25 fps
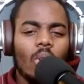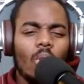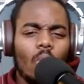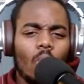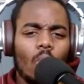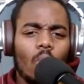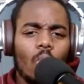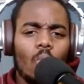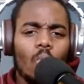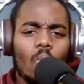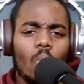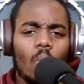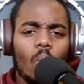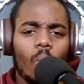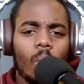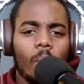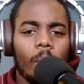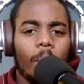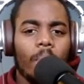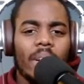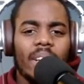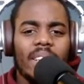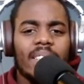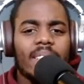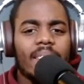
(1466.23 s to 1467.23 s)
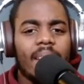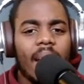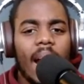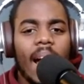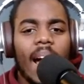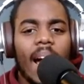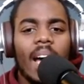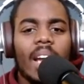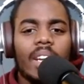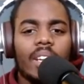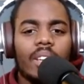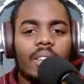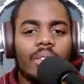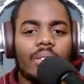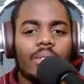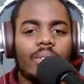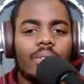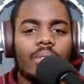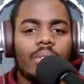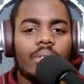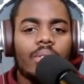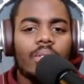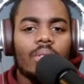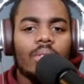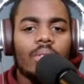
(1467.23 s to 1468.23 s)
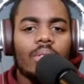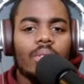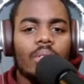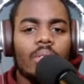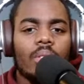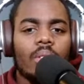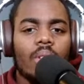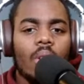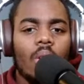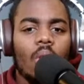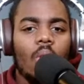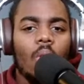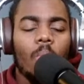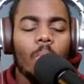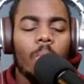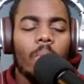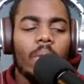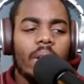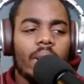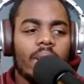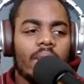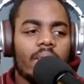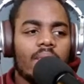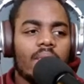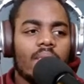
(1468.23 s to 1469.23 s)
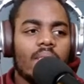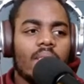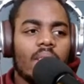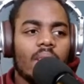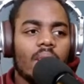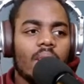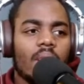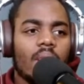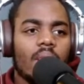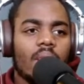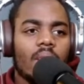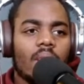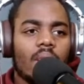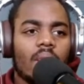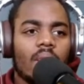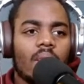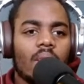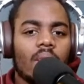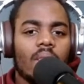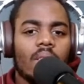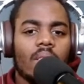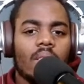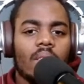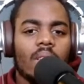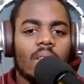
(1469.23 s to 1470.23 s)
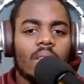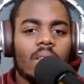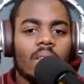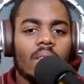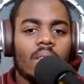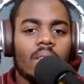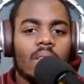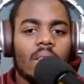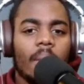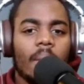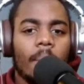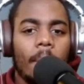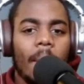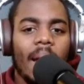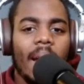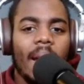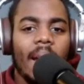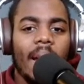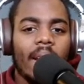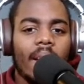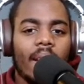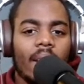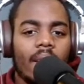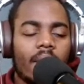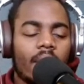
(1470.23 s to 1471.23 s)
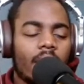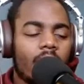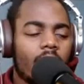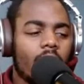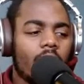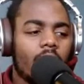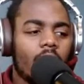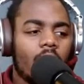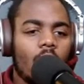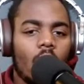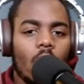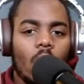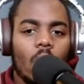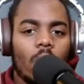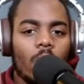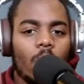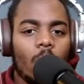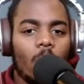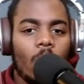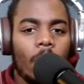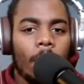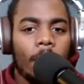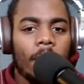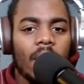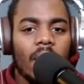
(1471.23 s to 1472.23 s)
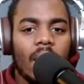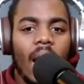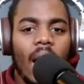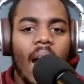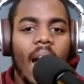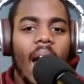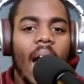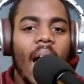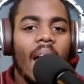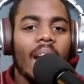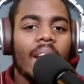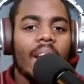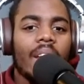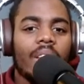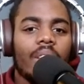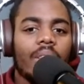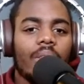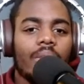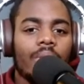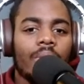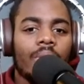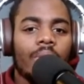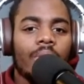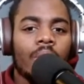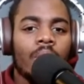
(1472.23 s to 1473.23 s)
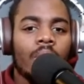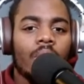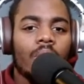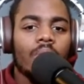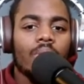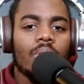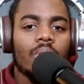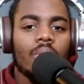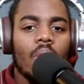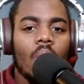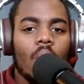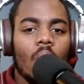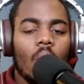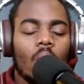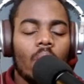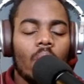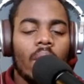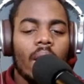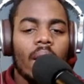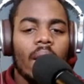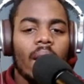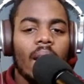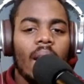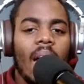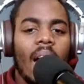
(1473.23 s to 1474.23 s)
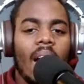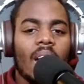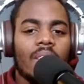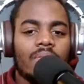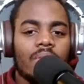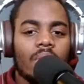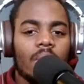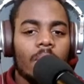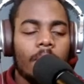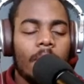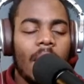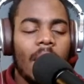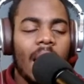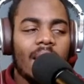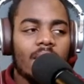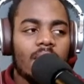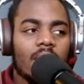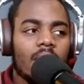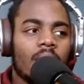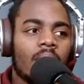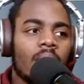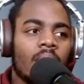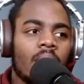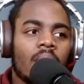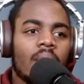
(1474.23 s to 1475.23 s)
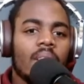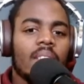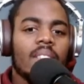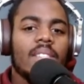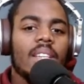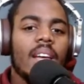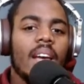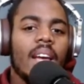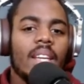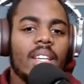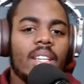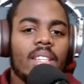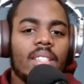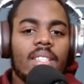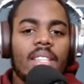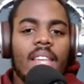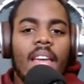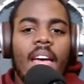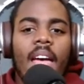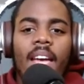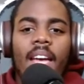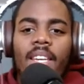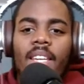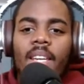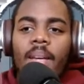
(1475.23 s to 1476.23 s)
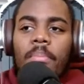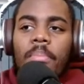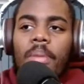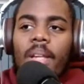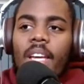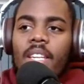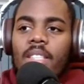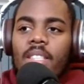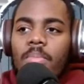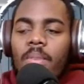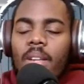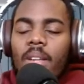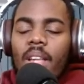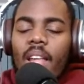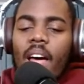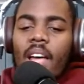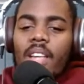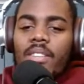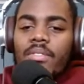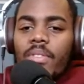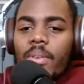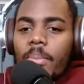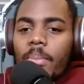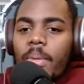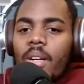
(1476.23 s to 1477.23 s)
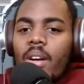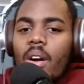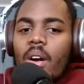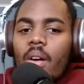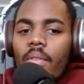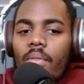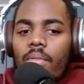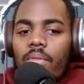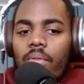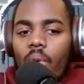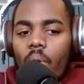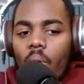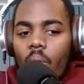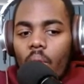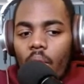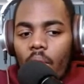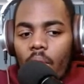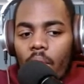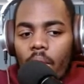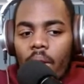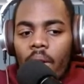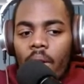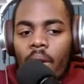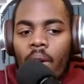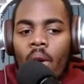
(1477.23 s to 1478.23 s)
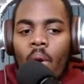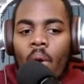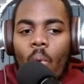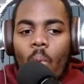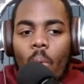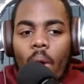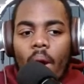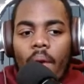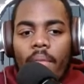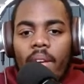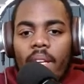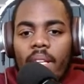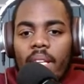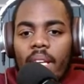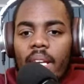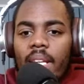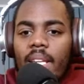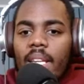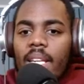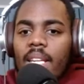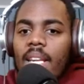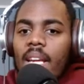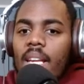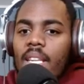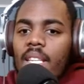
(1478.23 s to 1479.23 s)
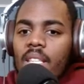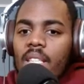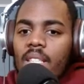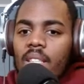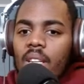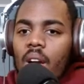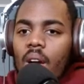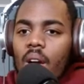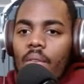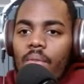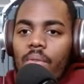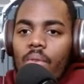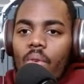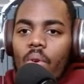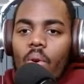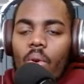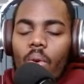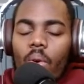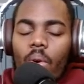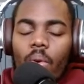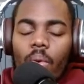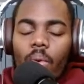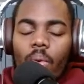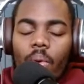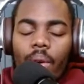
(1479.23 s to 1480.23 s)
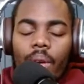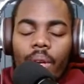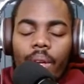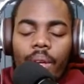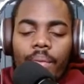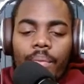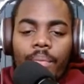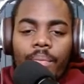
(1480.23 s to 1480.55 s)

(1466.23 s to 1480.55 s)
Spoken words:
who brings that out of you, who brings the man or the woman of God out of you. That allows for them not to stay in a stagnant place, but allows for them to come forward with everything that they need to come forward with.